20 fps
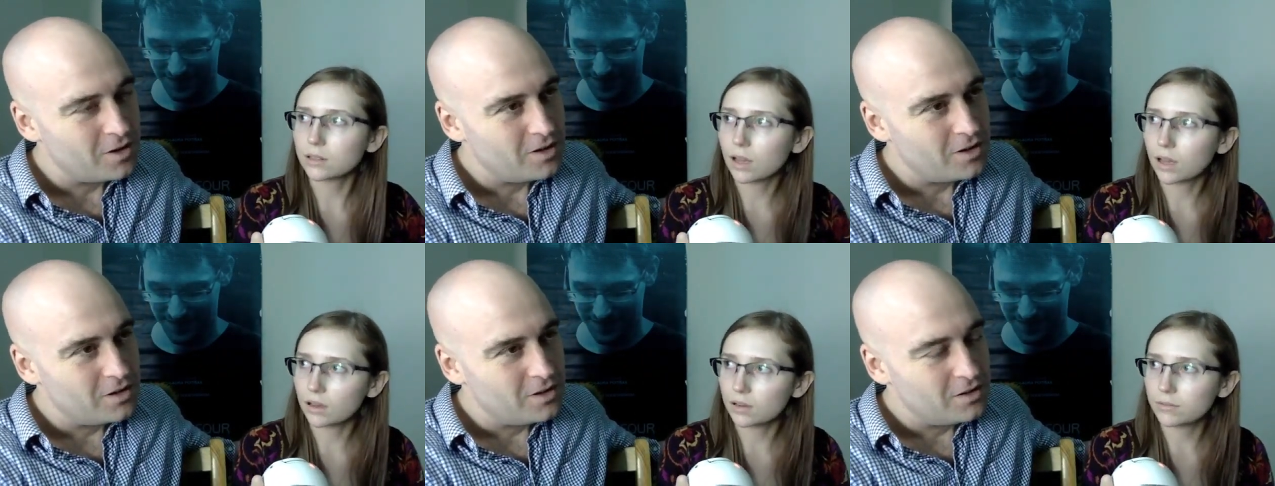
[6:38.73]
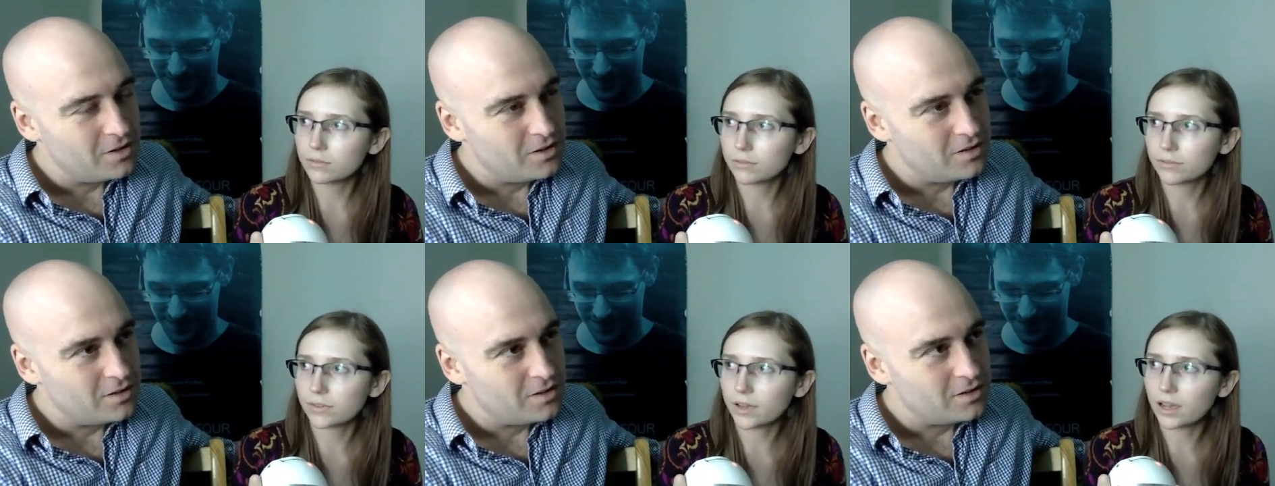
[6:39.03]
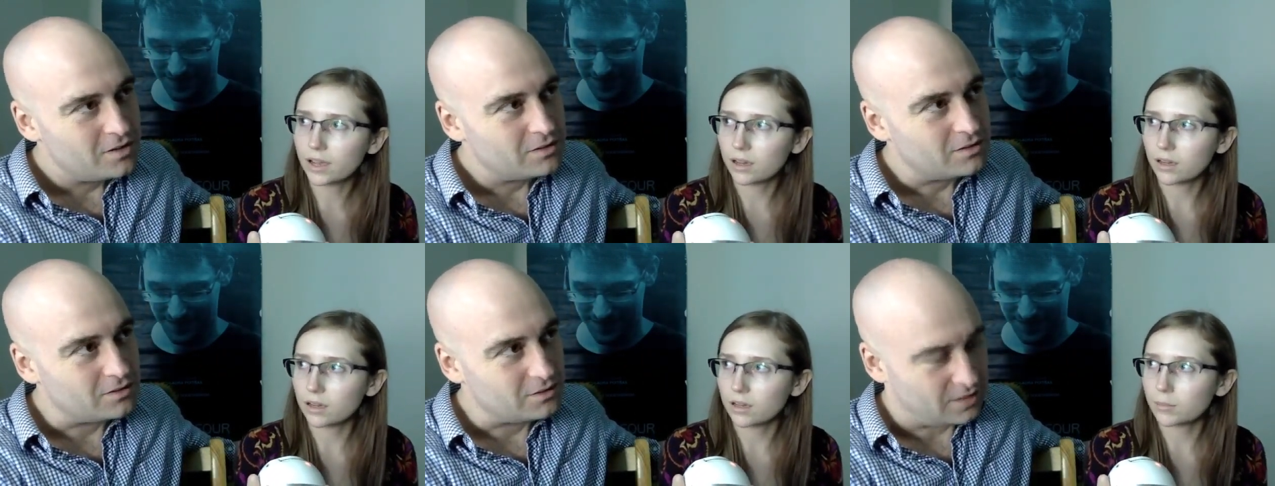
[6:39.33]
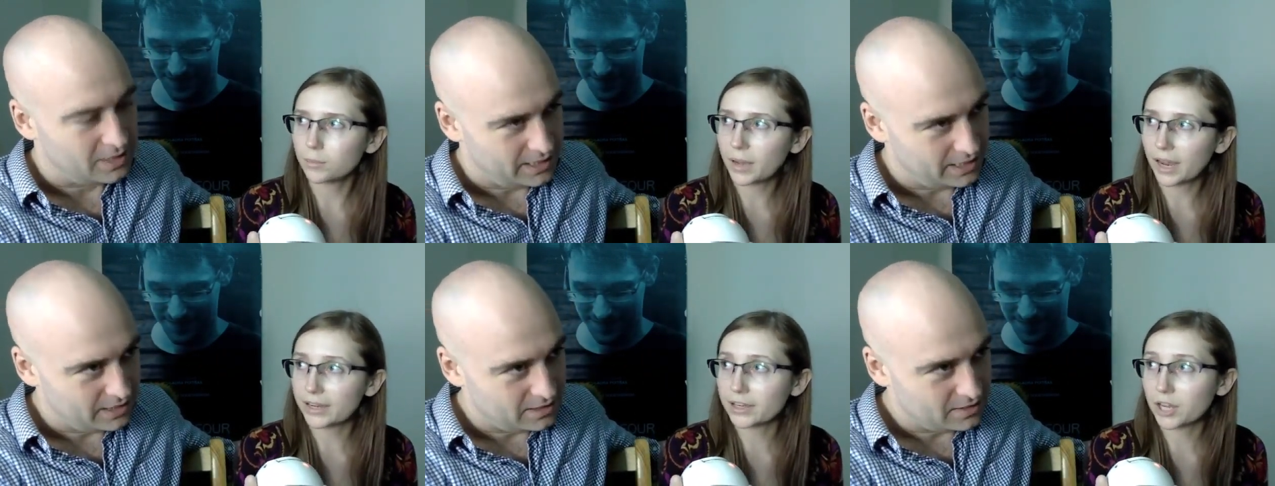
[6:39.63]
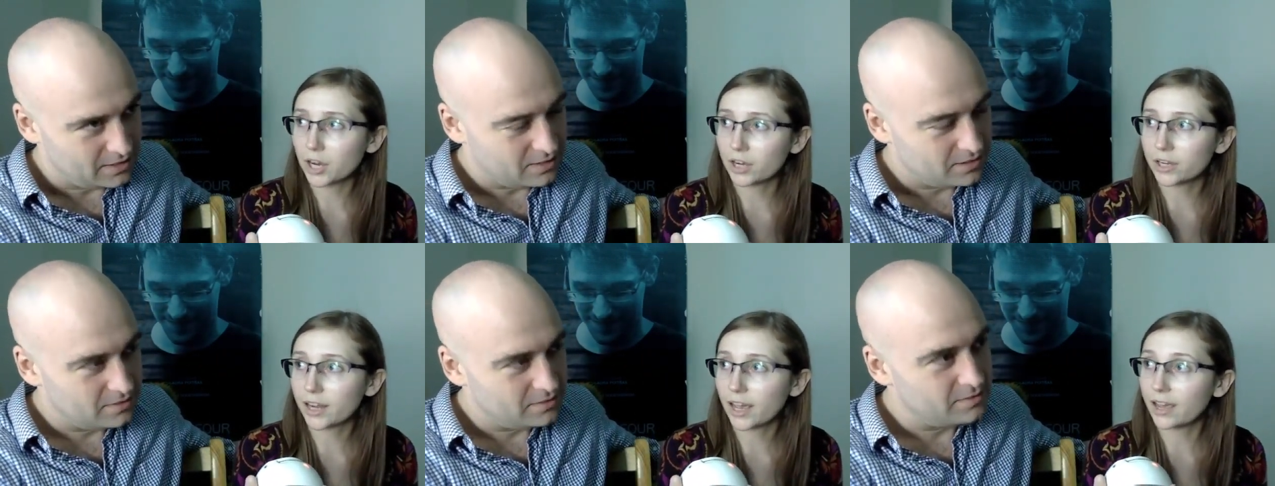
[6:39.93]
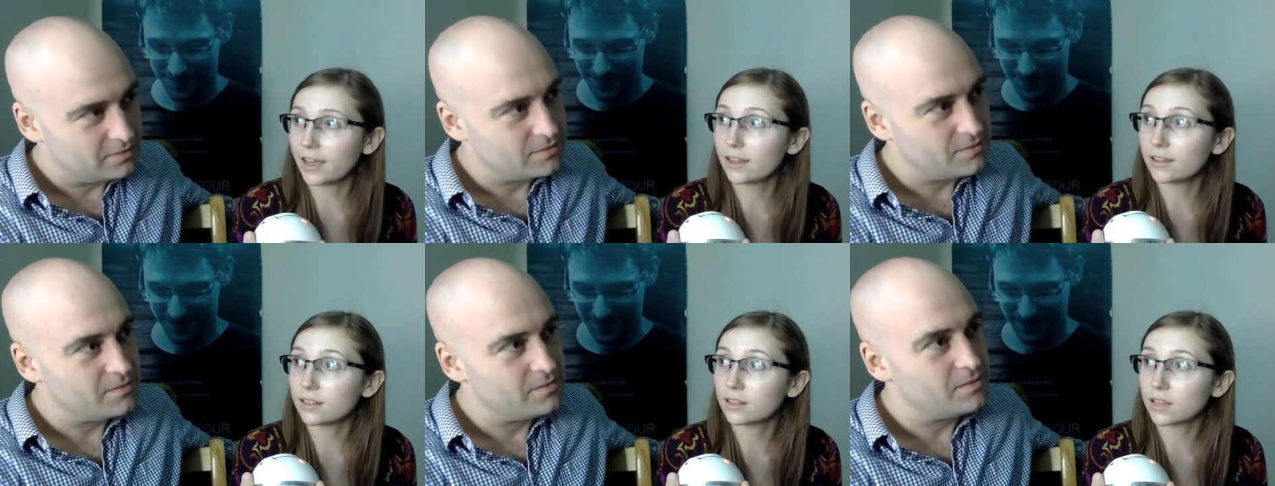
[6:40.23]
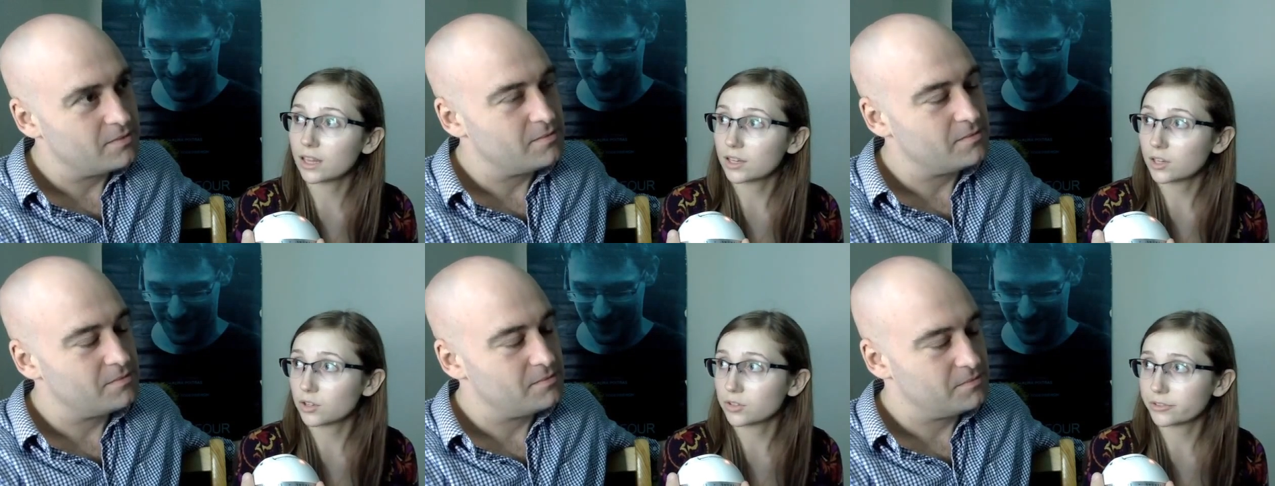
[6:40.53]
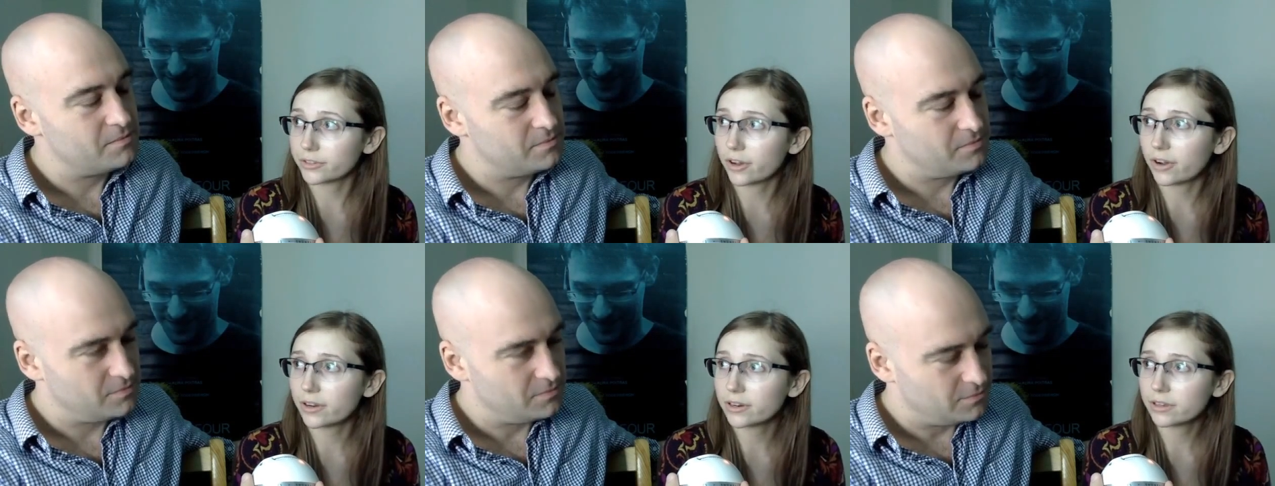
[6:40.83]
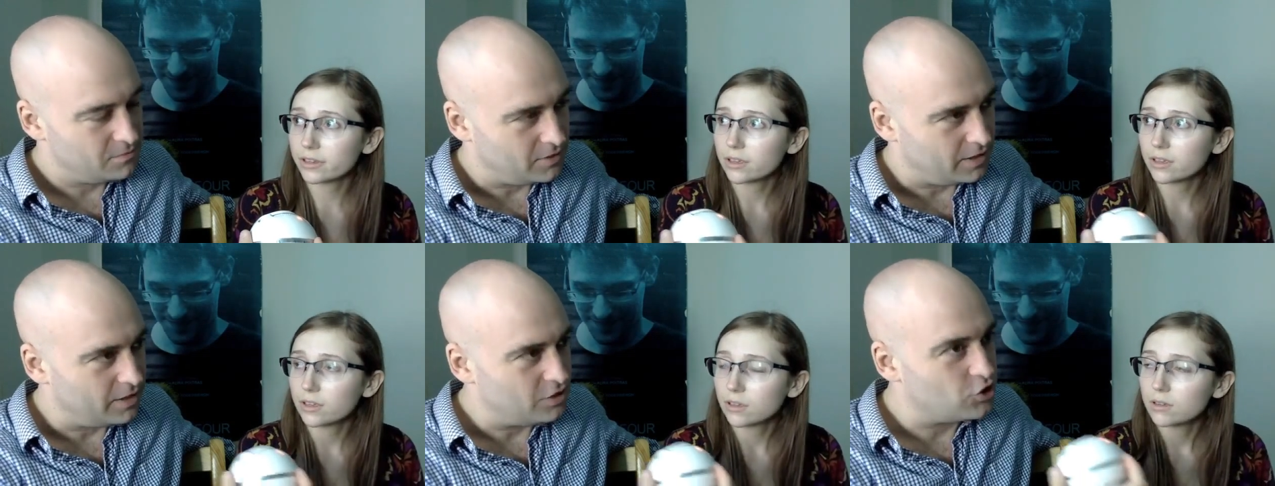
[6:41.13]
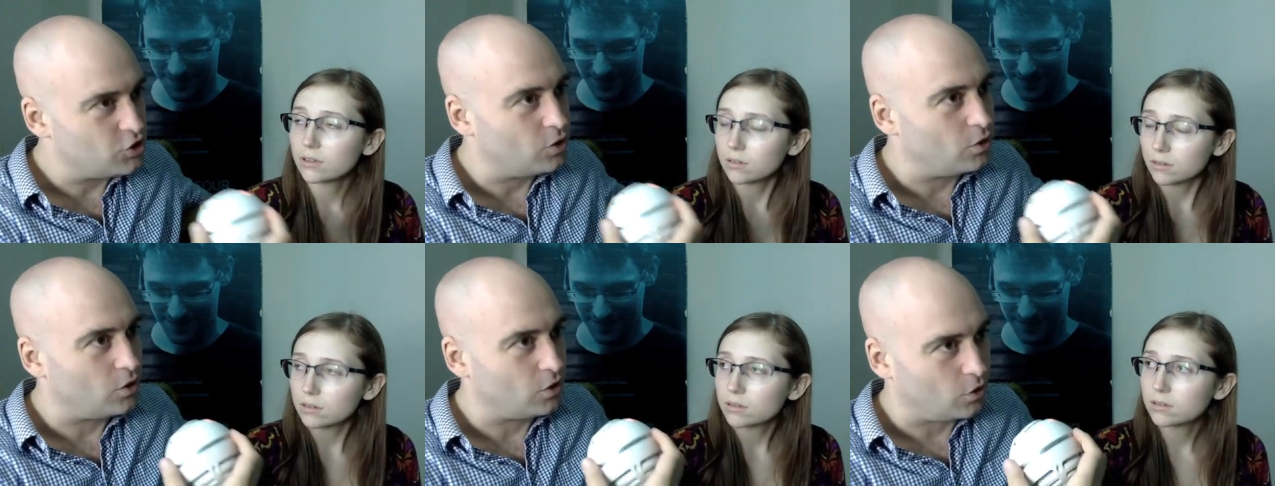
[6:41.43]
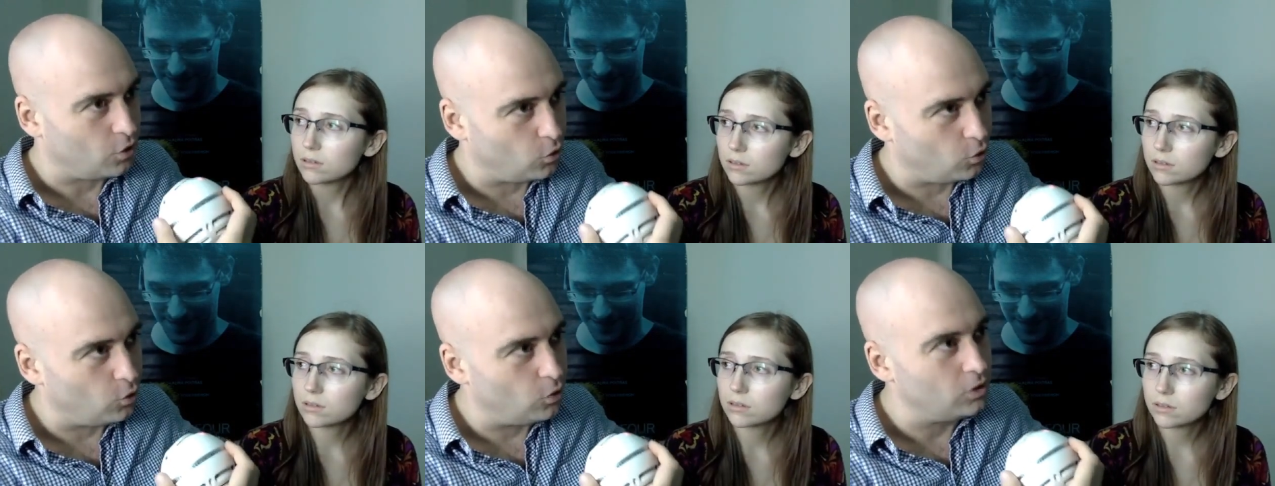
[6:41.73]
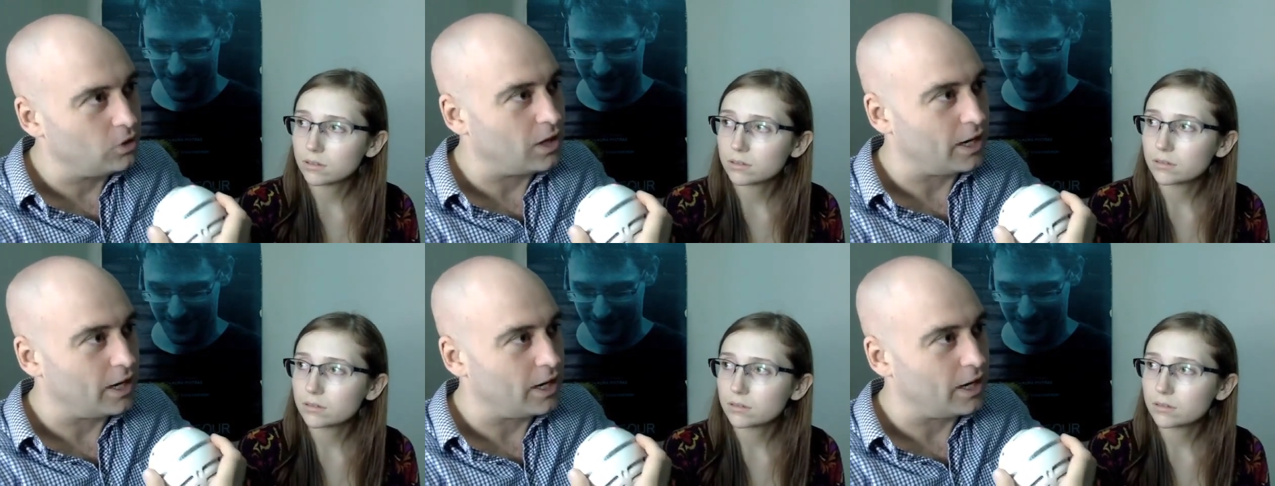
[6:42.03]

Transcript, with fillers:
Speaker 1: love a right. backyard hen like your dog.
Speaker 2: Right. So her whole